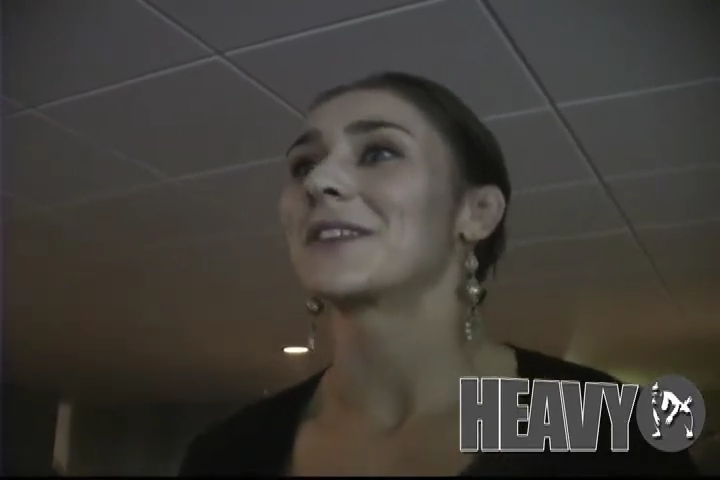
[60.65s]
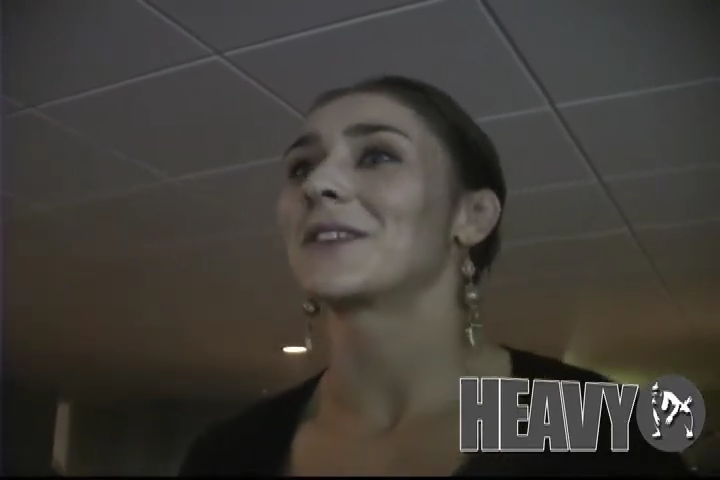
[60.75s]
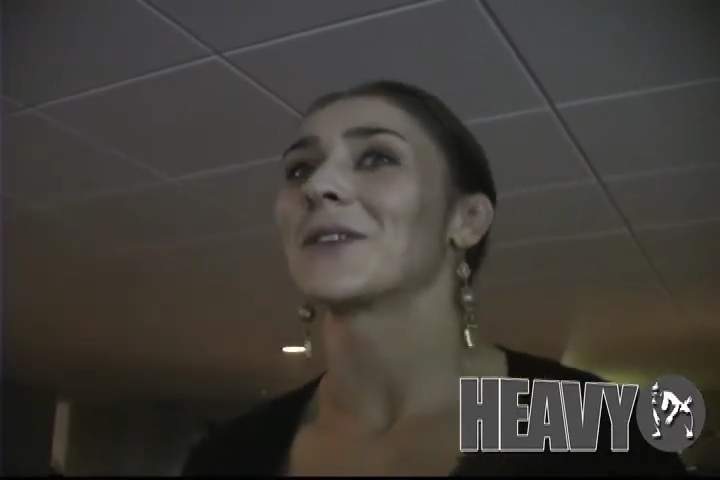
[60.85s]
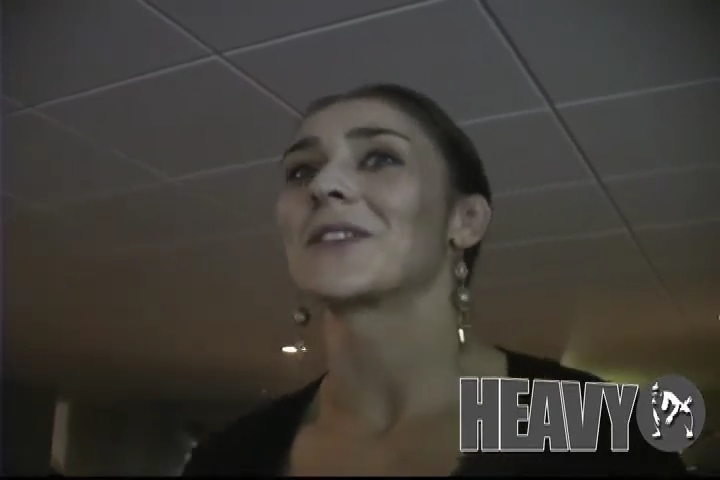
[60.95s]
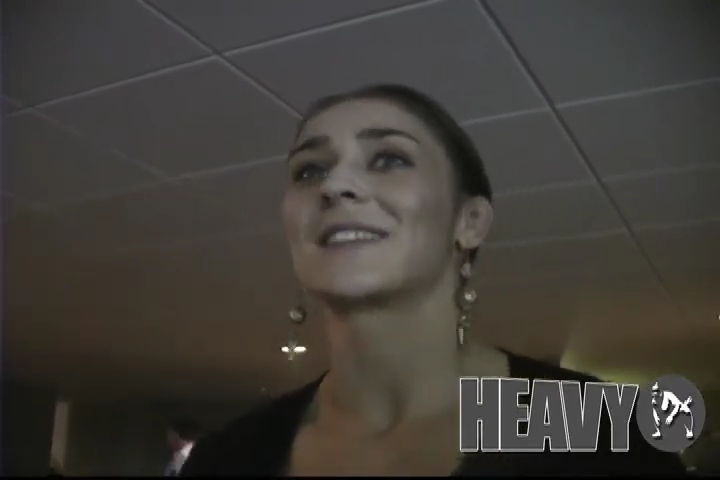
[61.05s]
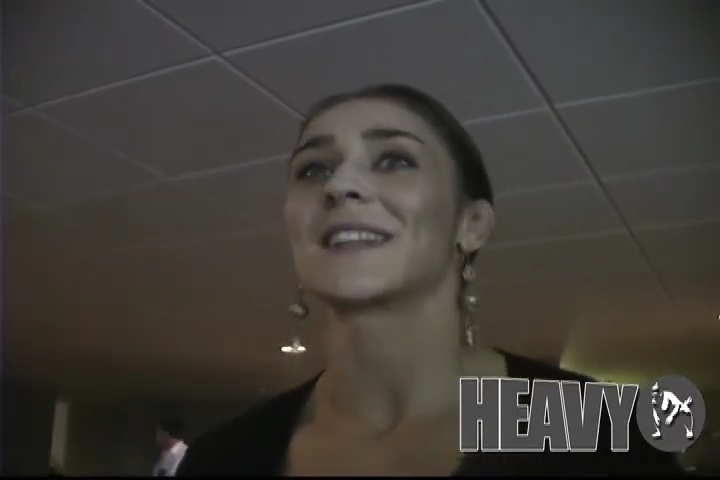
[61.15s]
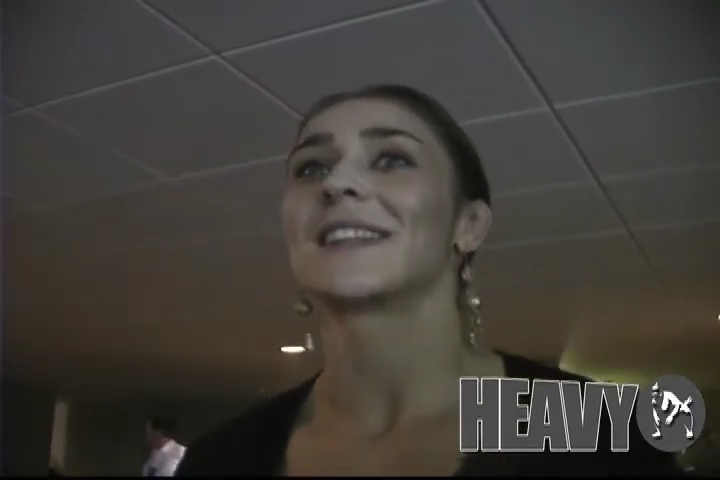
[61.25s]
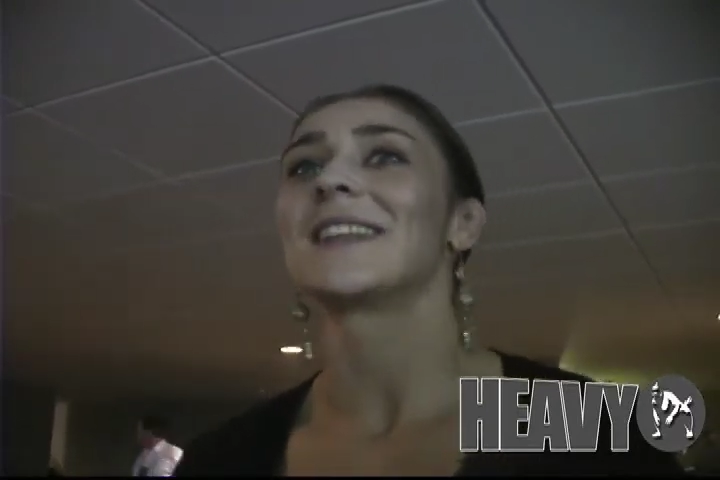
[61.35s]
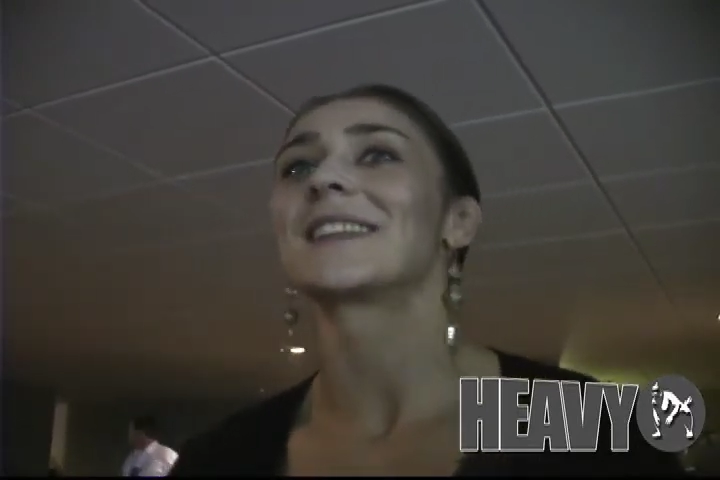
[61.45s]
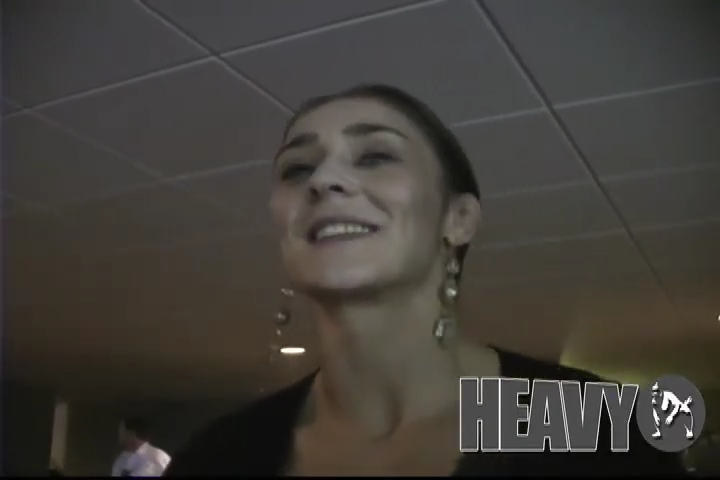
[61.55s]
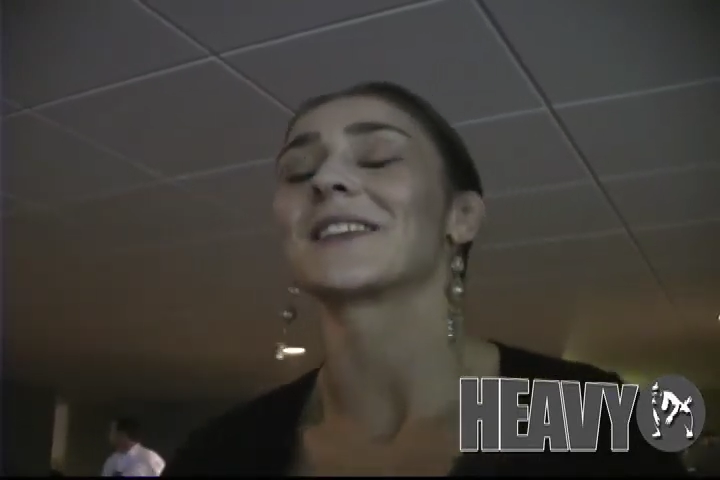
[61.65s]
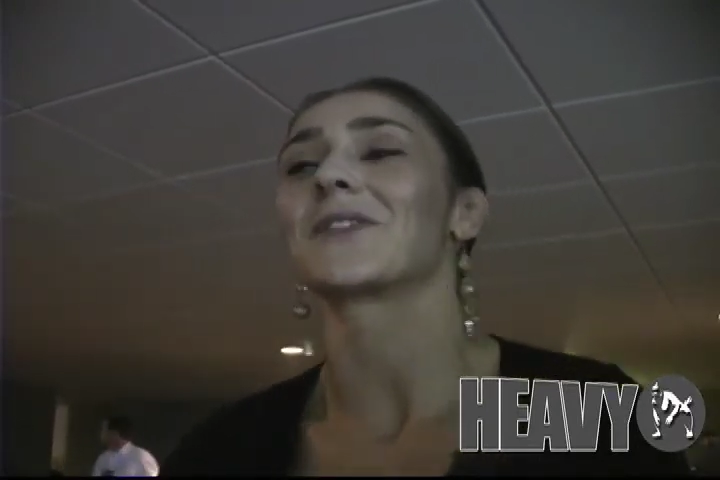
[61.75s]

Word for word: you know the techniques and